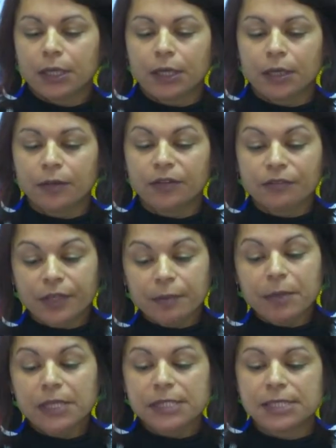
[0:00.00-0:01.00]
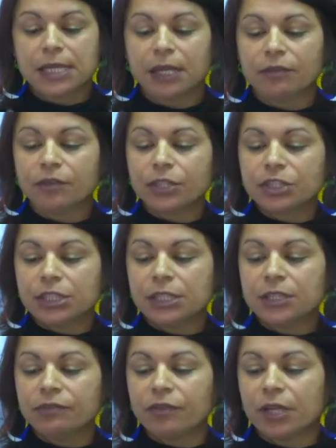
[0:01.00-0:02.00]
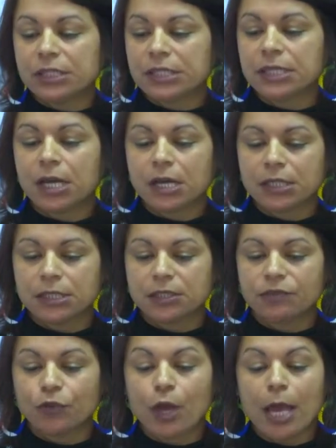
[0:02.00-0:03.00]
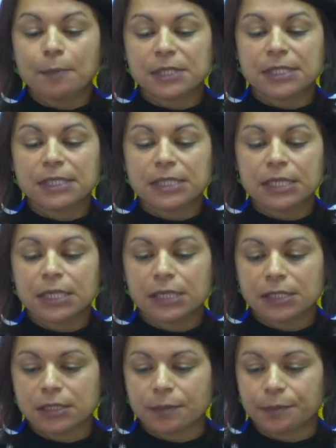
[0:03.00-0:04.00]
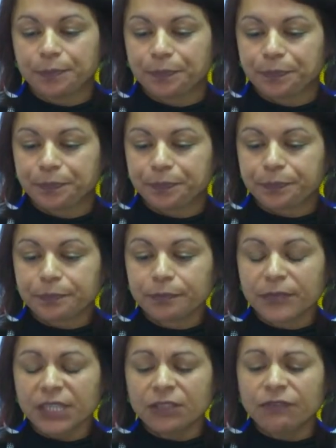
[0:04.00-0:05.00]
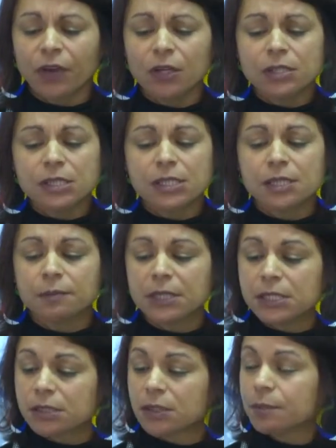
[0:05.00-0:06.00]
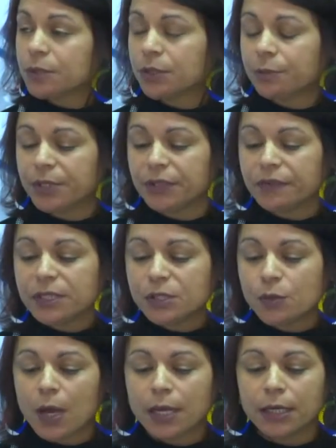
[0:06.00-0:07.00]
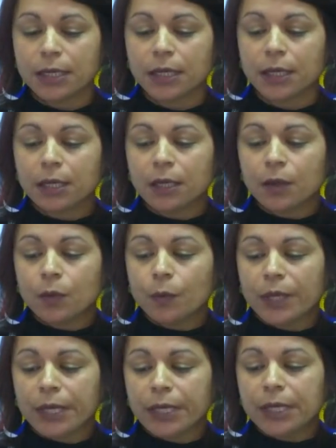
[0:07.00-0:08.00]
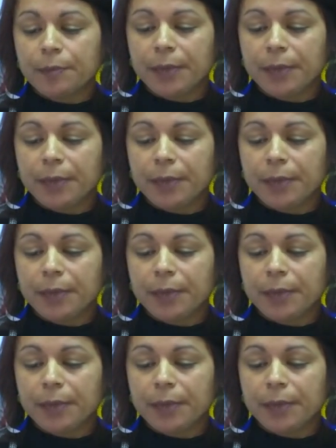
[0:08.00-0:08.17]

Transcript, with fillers: uh, the female slave Regina van Tanaten for absenteeism. It follows a similar script to the previous one, where he